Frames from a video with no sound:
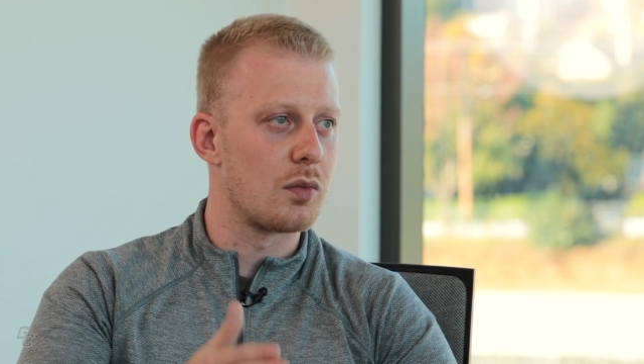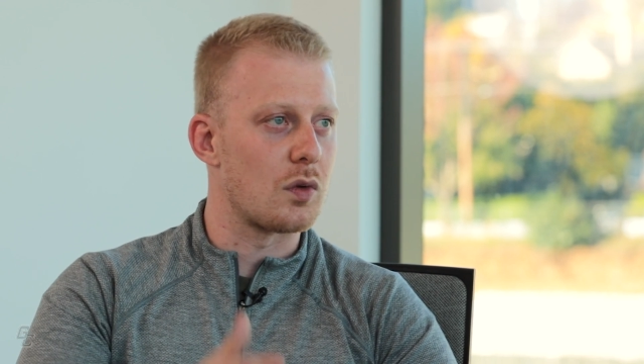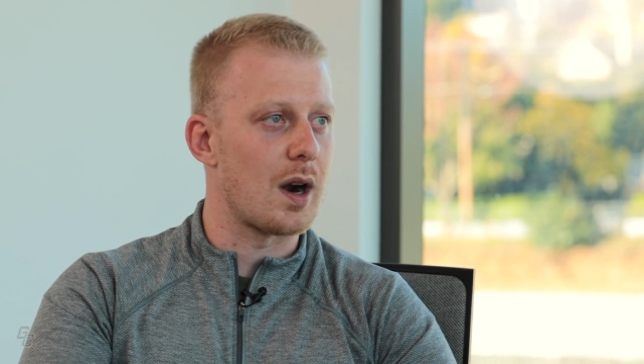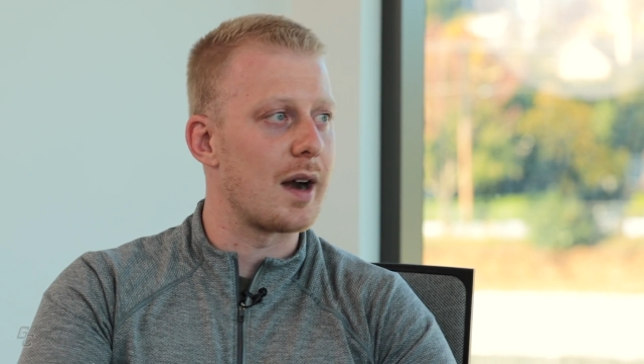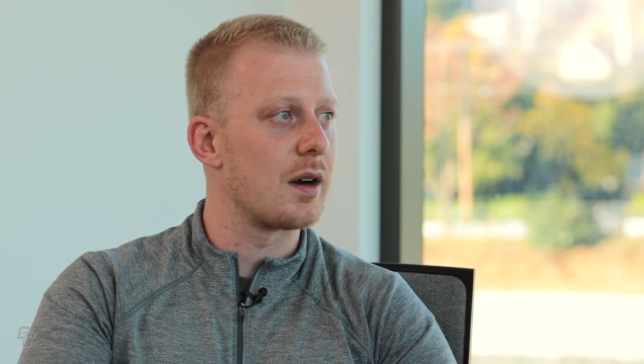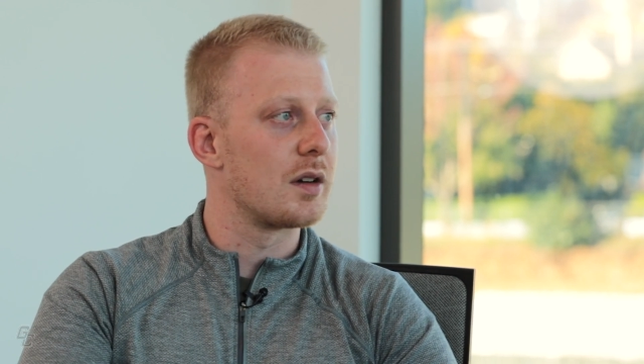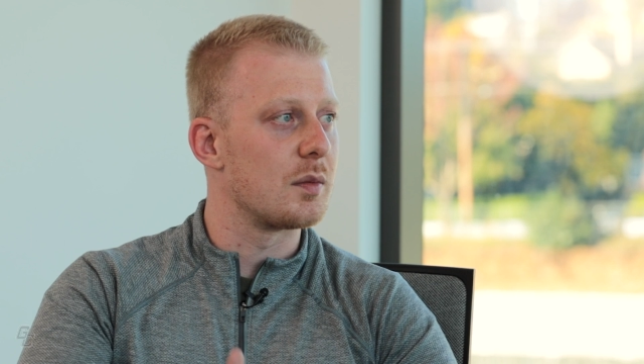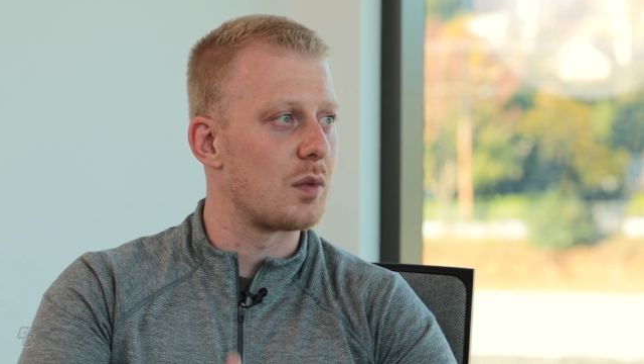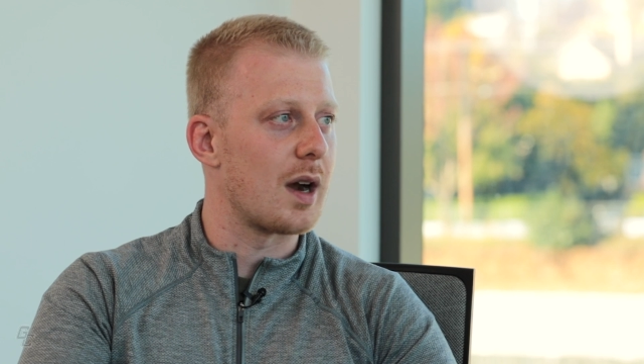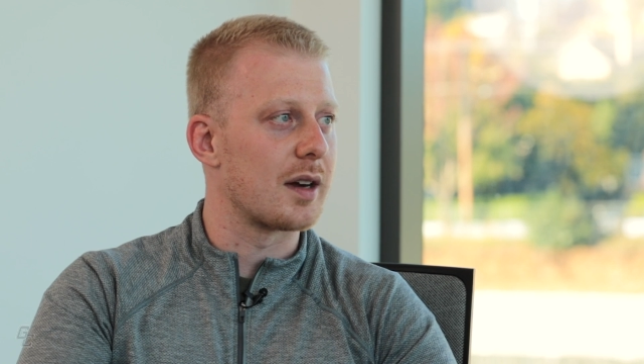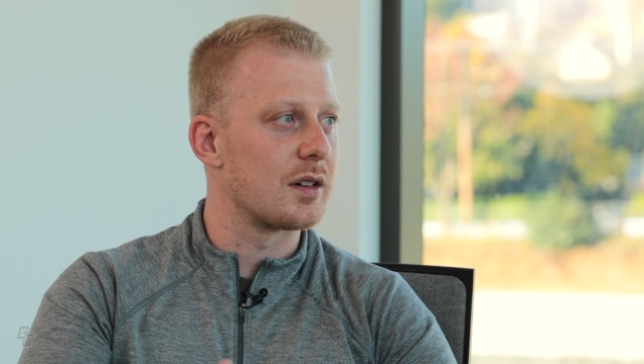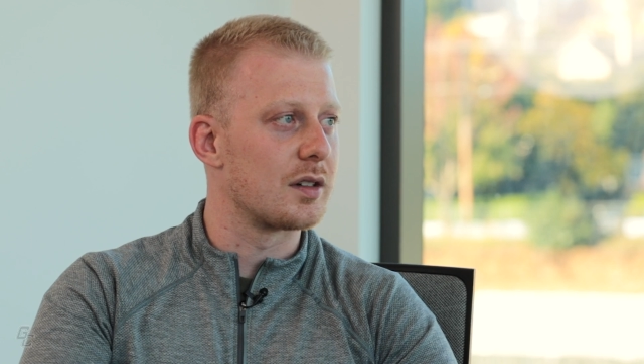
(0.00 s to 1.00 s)
prior to
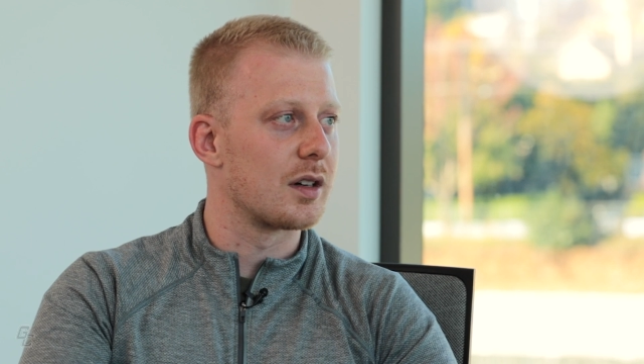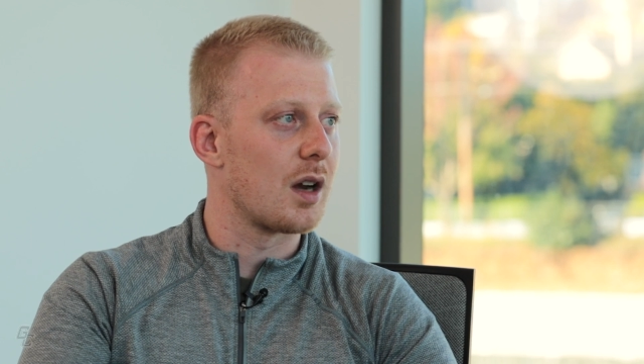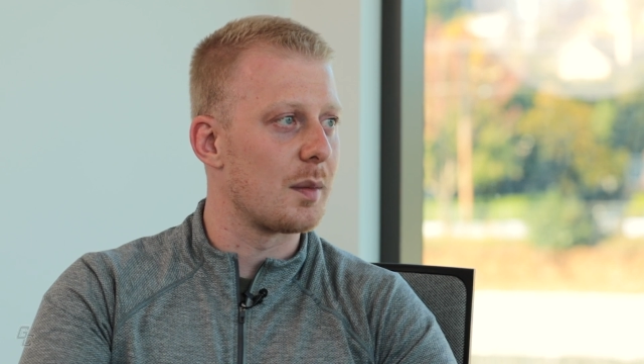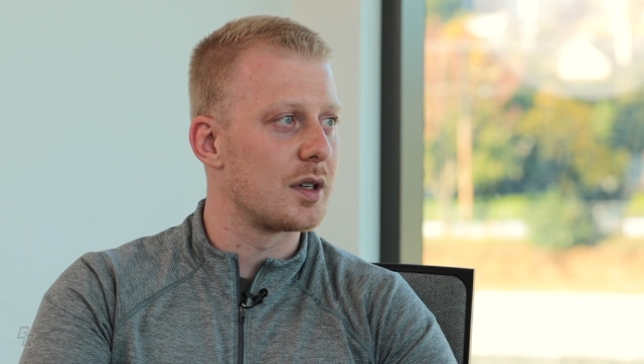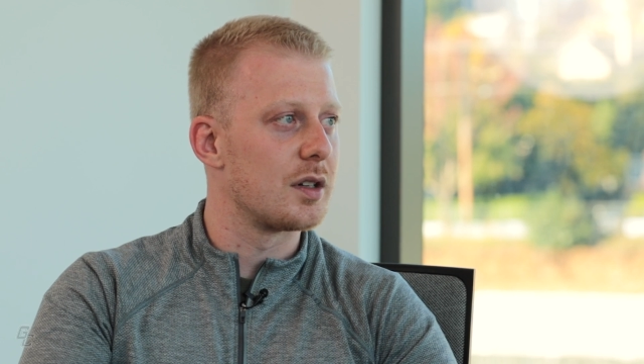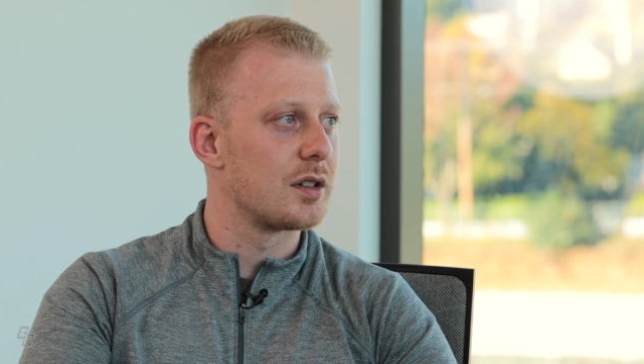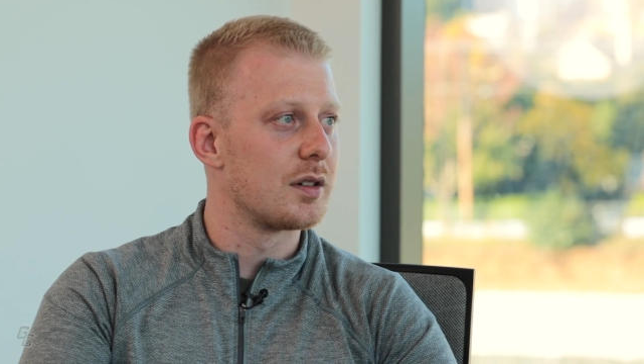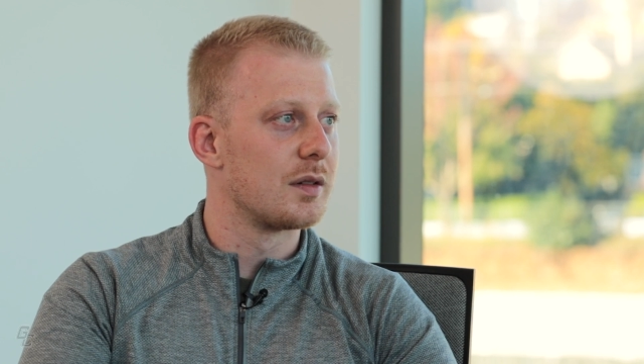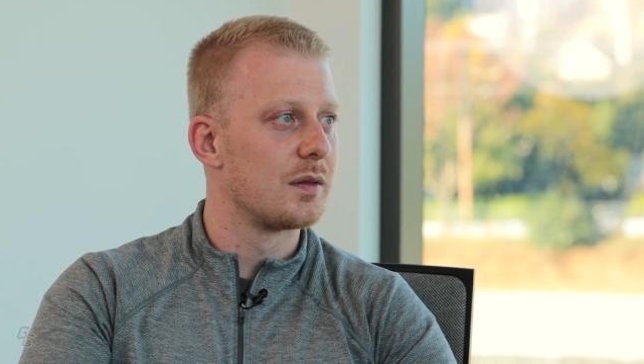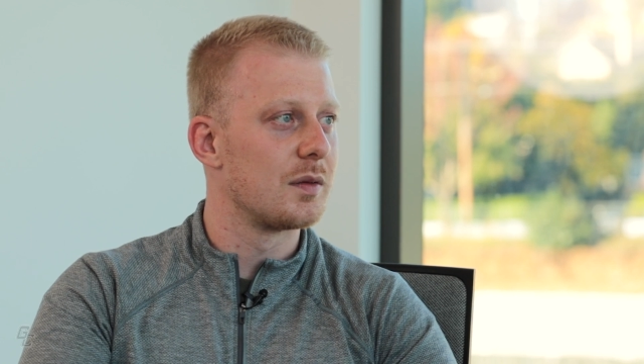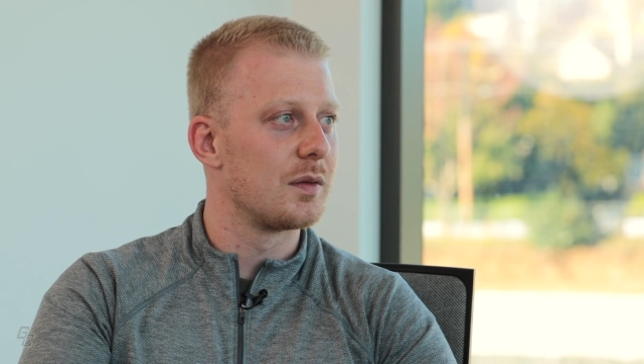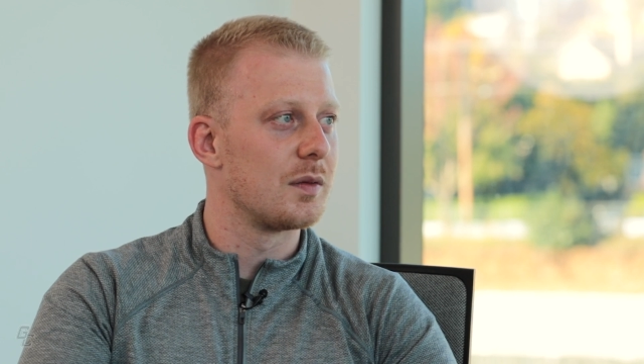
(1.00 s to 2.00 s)
practice or
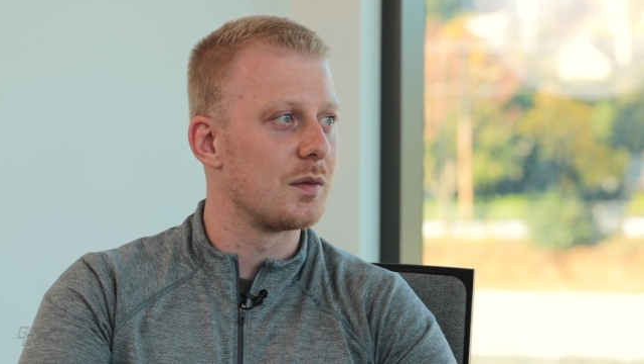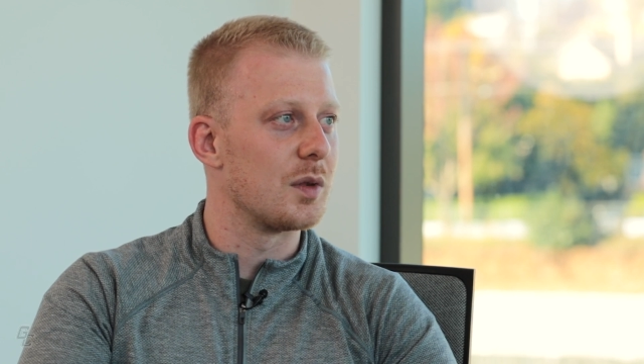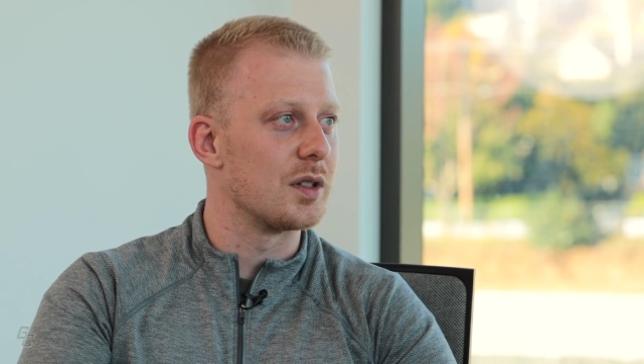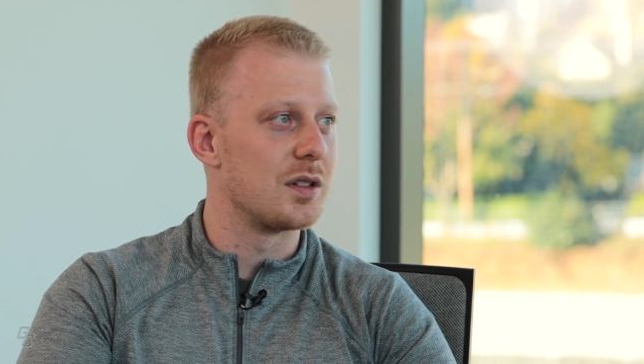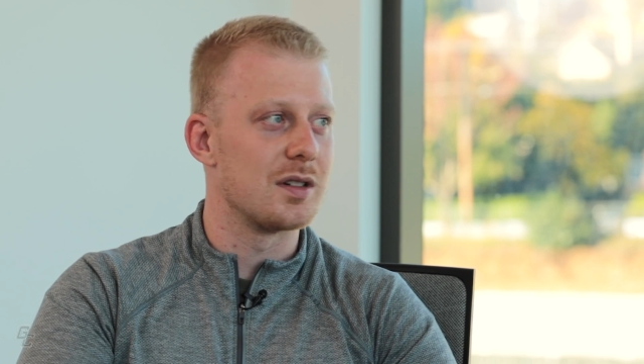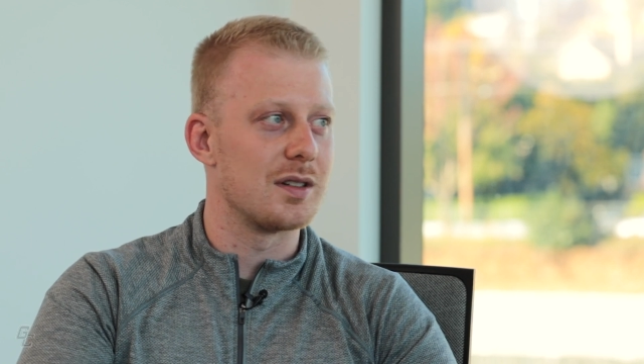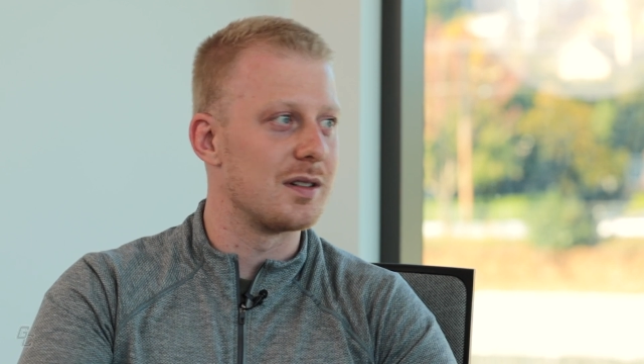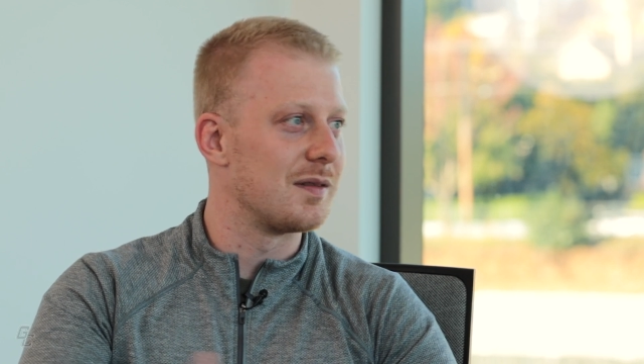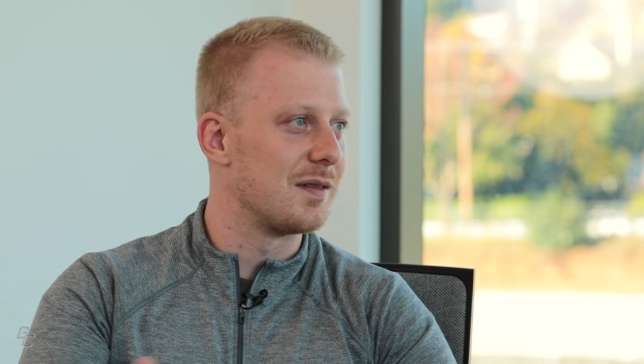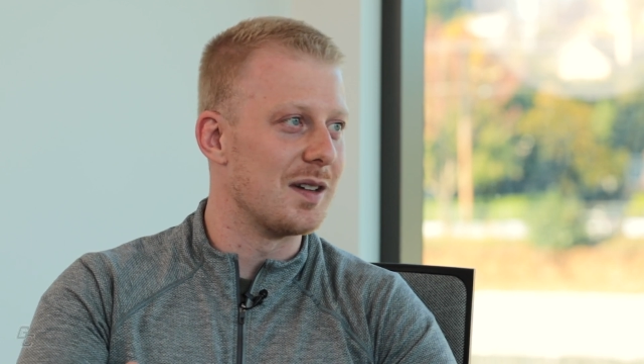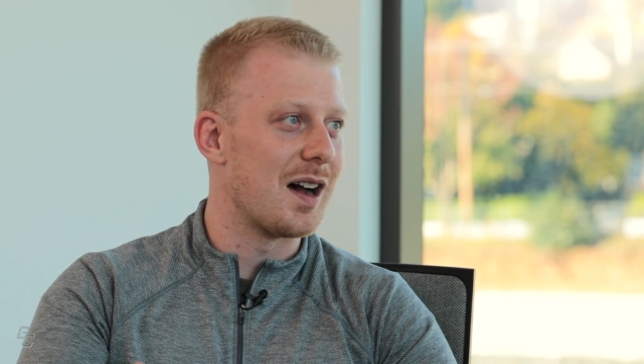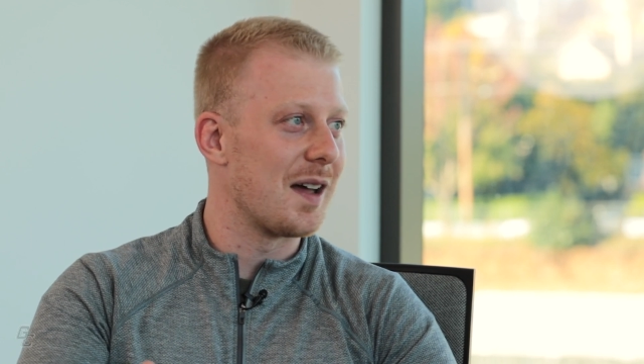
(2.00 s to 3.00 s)
competition was just
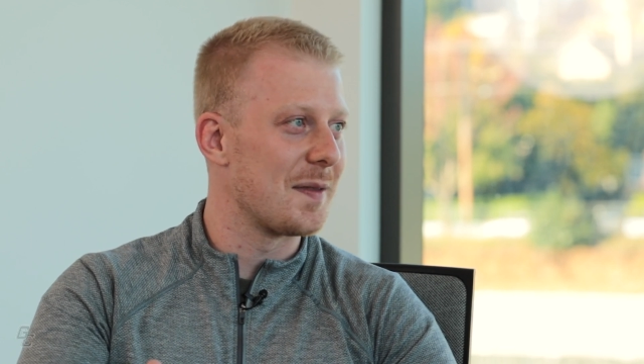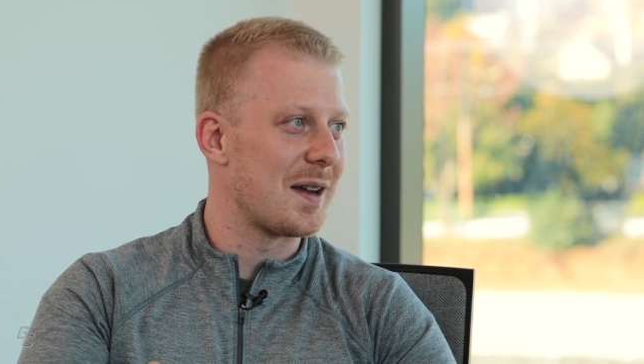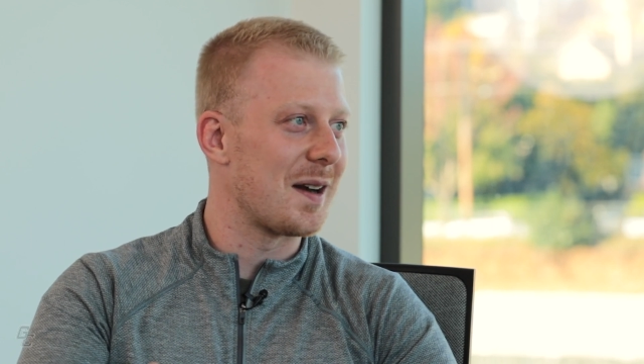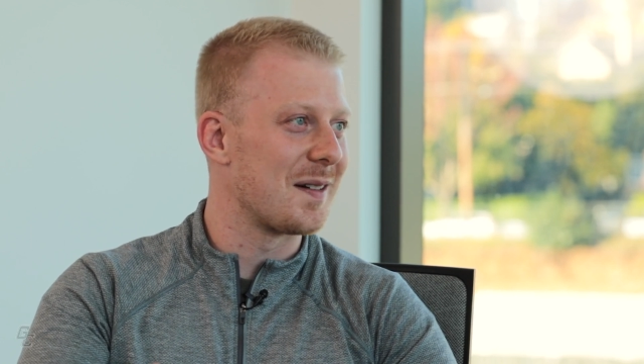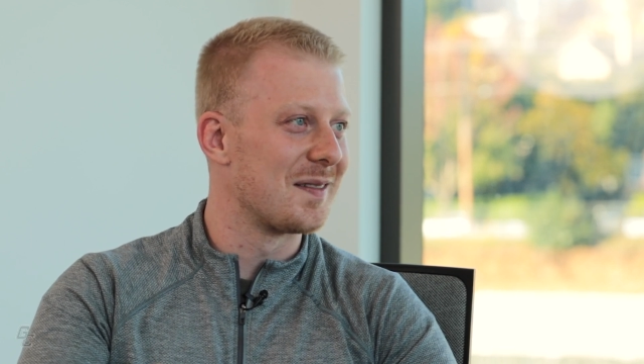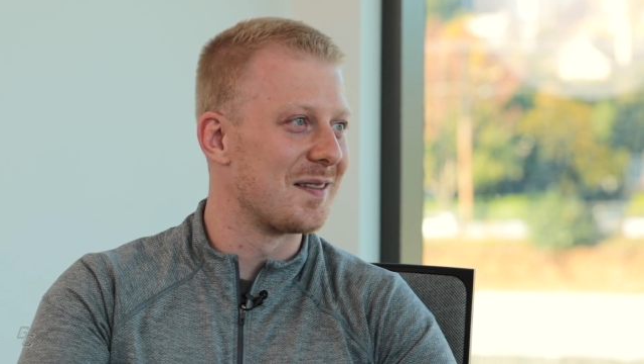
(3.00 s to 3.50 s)
not there,